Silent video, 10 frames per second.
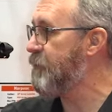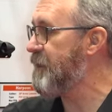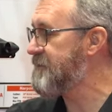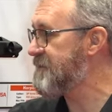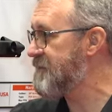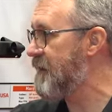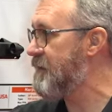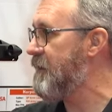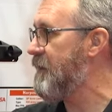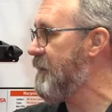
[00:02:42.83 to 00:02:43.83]
the Blitz
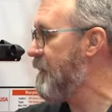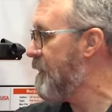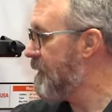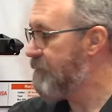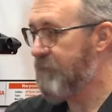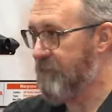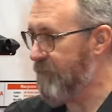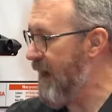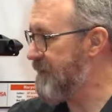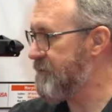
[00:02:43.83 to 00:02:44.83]
and the, the
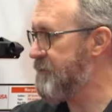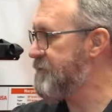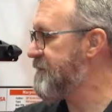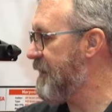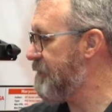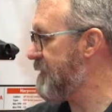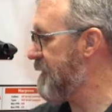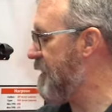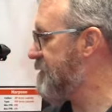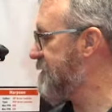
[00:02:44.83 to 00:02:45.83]
Factors and
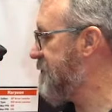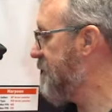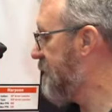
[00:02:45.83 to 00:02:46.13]
everything else.